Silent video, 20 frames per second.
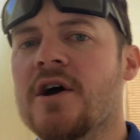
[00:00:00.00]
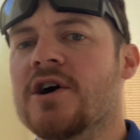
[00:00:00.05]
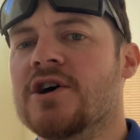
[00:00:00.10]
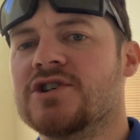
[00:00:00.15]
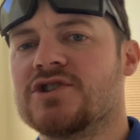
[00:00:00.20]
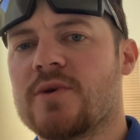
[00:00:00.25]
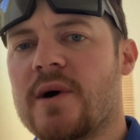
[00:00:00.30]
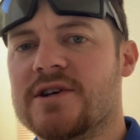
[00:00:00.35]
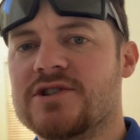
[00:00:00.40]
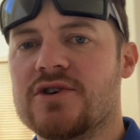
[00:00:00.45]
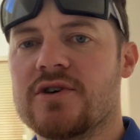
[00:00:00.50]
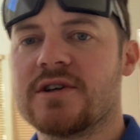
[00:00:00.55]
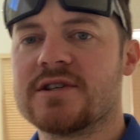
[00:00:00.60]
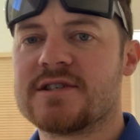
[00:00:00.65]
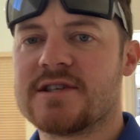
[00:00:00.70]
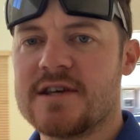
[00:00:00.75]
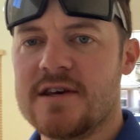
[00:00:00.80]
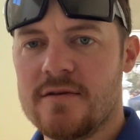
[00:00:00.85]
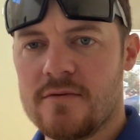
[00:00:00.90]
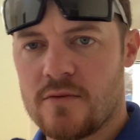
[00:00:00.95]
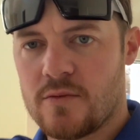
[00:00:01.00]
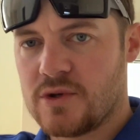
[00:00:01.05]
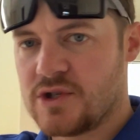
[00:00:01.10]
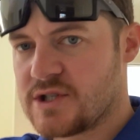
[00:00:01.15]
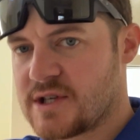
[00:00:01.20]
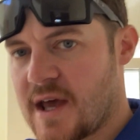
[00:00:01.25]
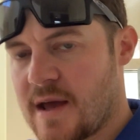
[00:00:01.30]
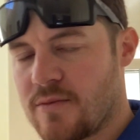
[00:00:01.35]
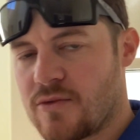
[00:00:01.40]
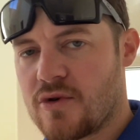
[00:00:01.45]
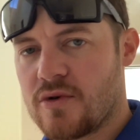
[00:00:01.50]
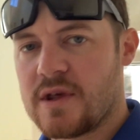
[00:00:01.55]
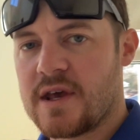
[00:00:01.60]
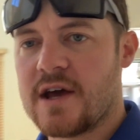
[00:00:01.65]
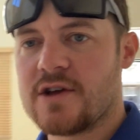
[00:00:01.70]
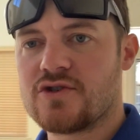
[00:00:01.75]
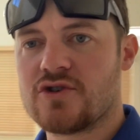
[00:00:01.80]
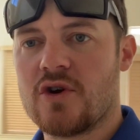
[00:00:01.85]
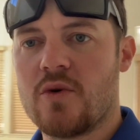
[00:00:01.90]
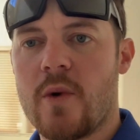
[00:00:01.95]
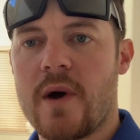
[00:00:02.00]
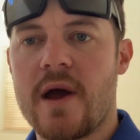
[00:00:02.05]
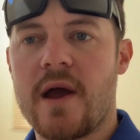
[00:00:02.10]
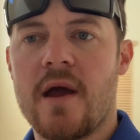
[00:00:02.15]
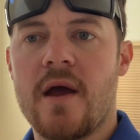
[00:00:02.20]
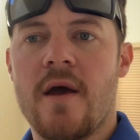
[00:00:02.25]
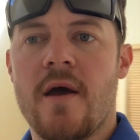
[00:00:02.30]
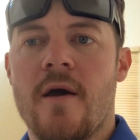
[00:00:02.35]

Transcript: So as you can see, we just came through the entryway.